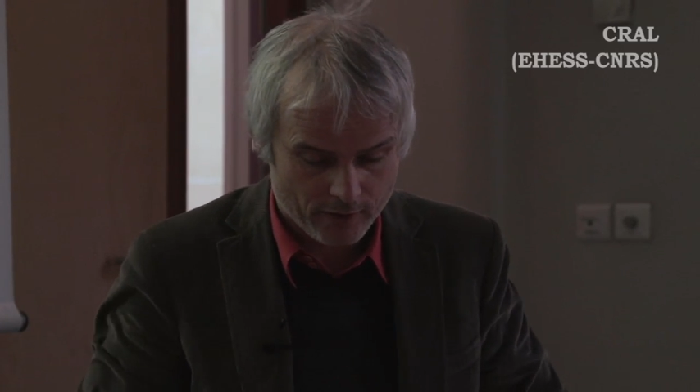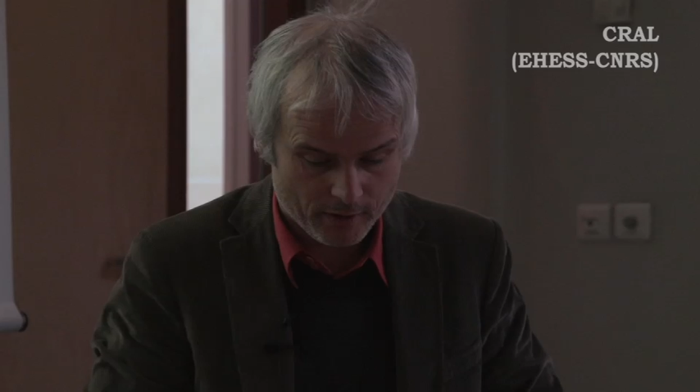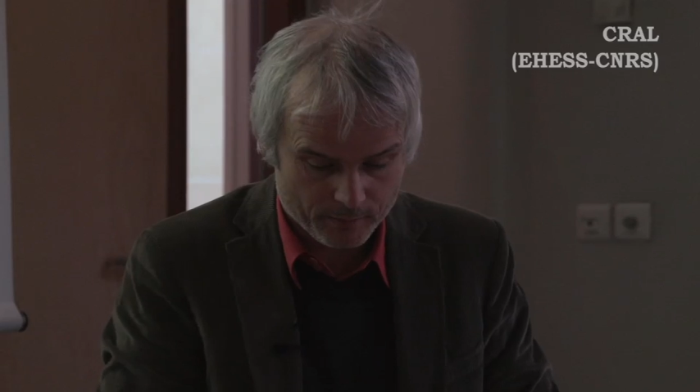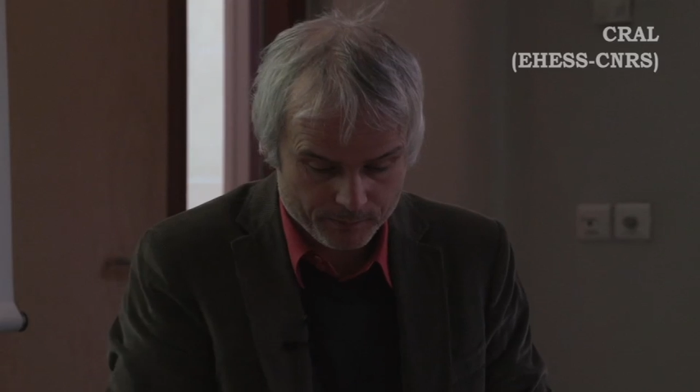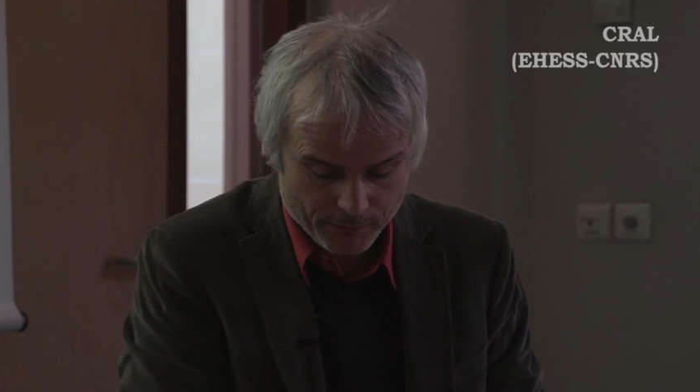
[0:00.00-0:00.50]

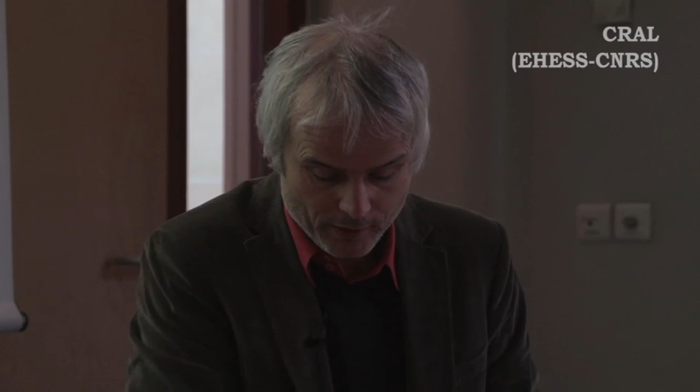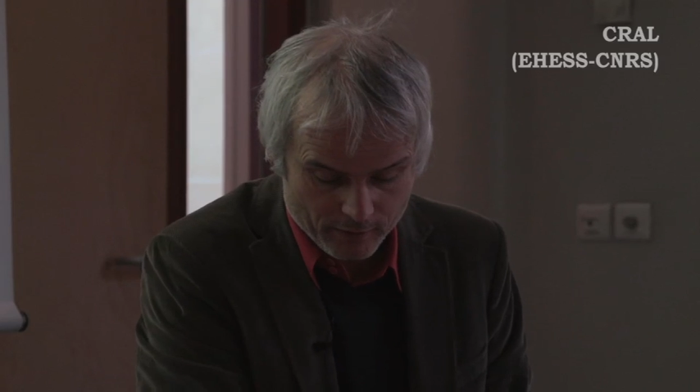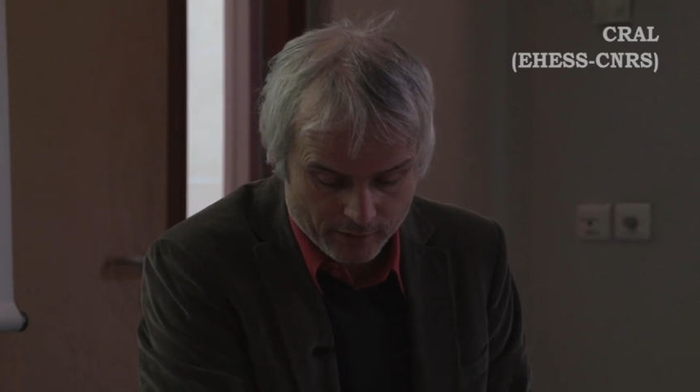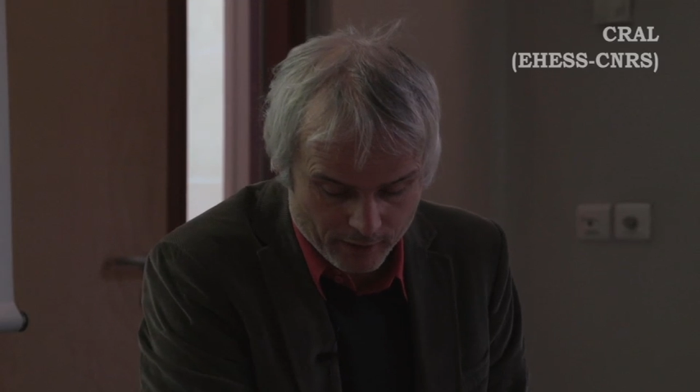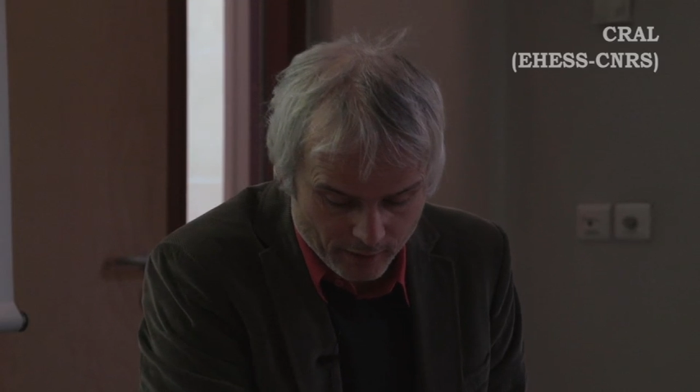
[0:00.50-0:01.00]

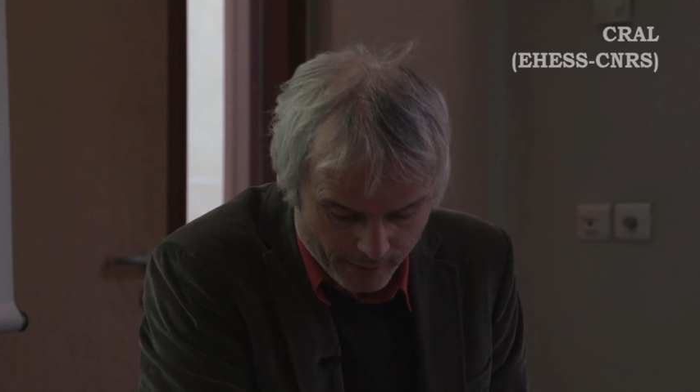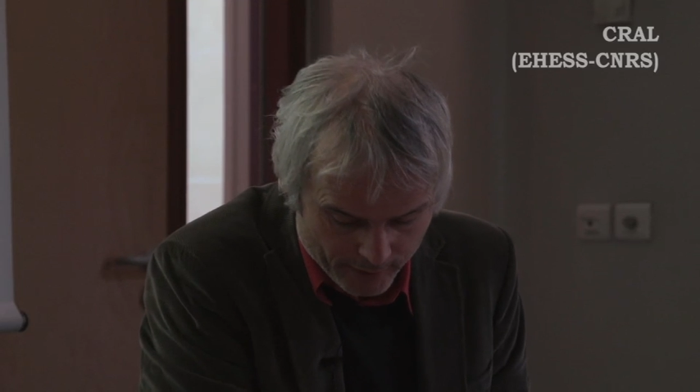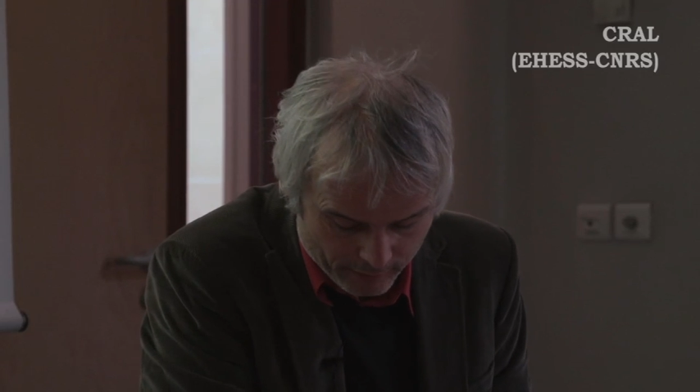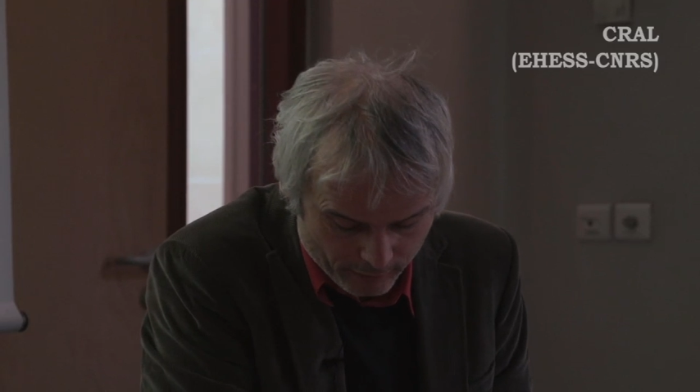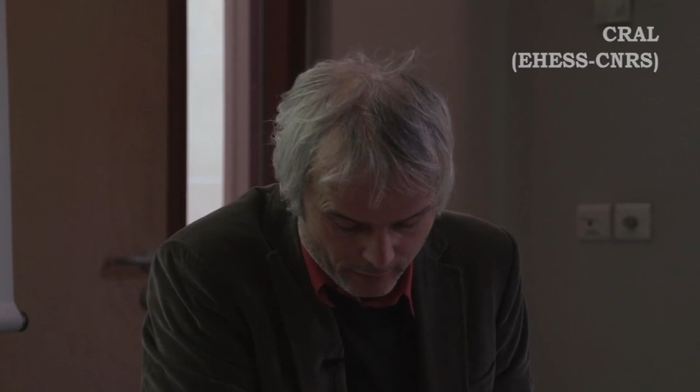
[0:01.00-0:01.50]
than he
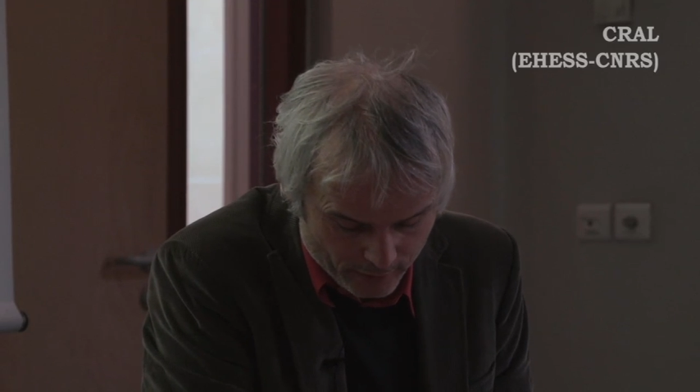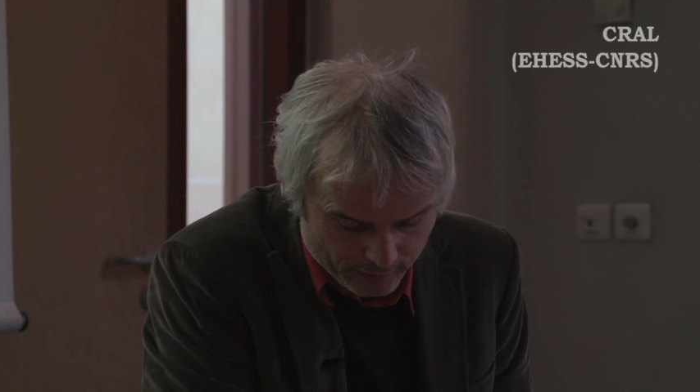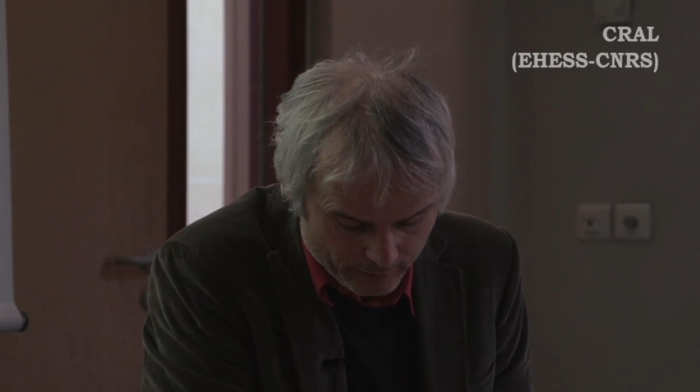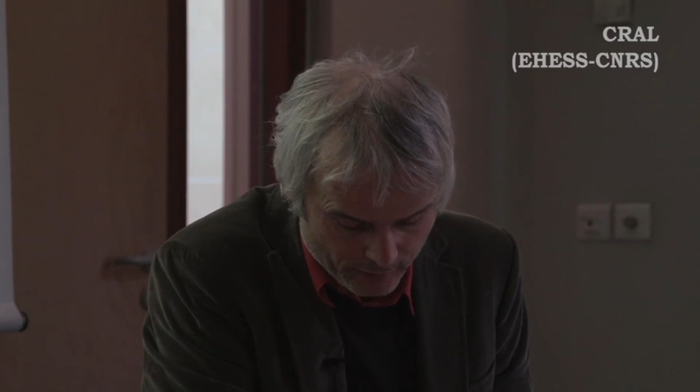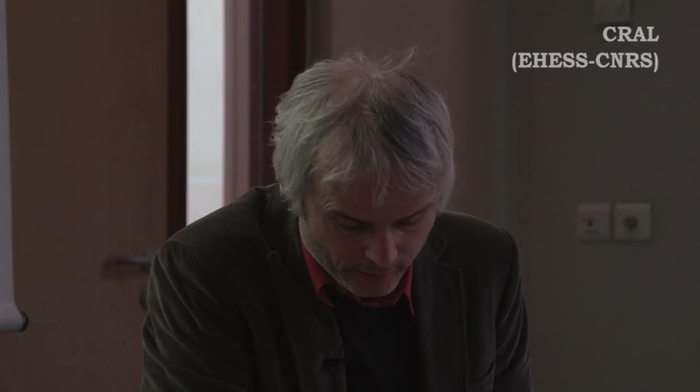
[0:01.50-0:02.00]
might have
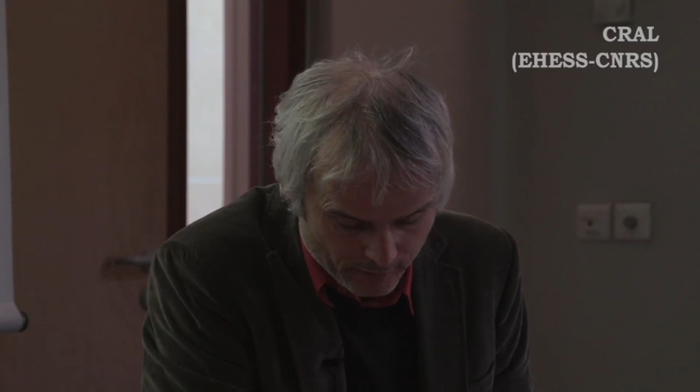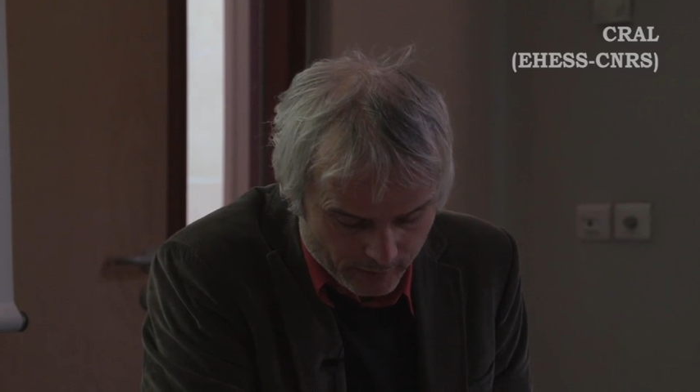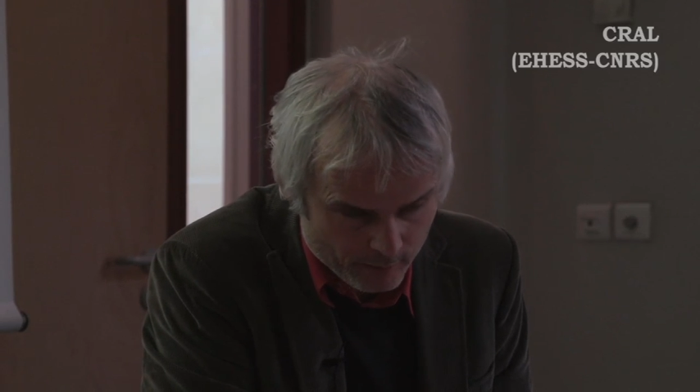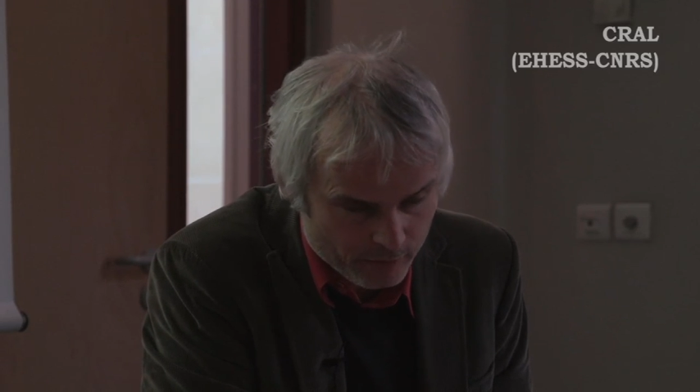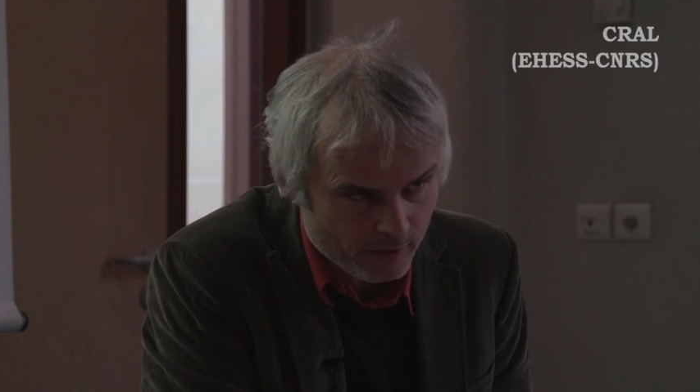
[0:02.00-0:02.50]
thought
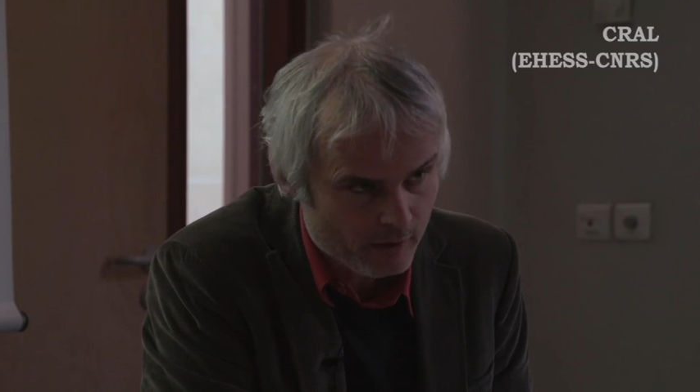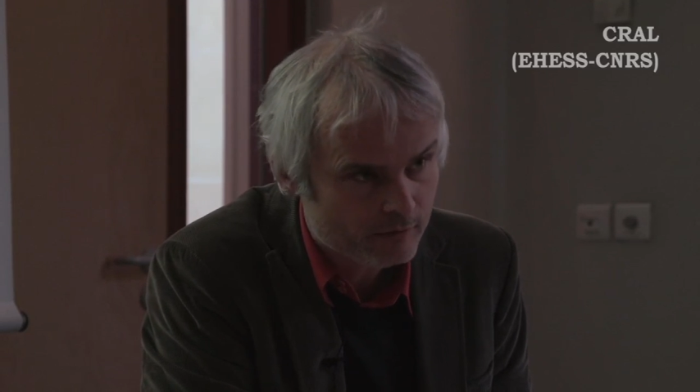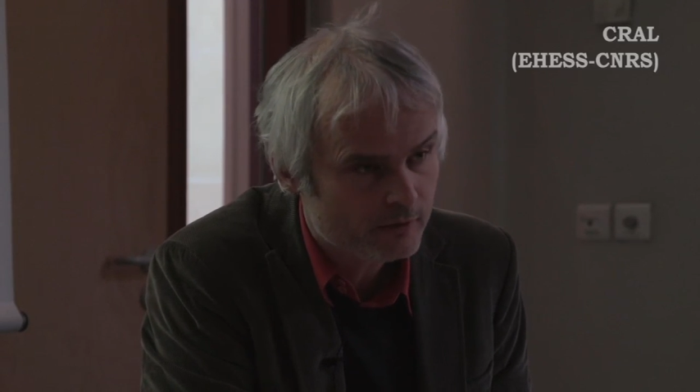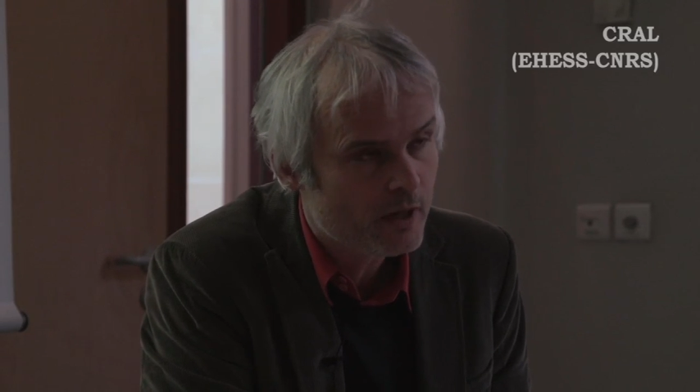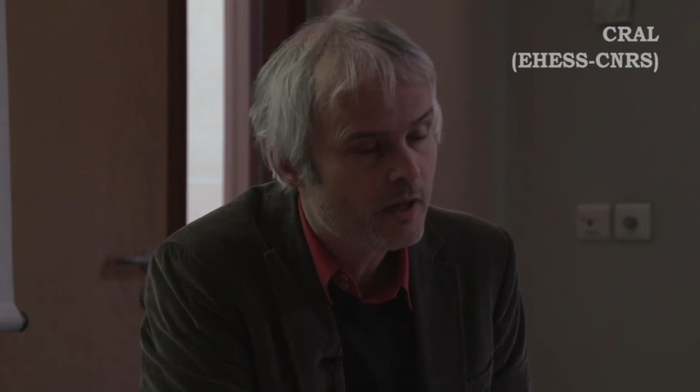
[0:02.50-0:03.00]
himself.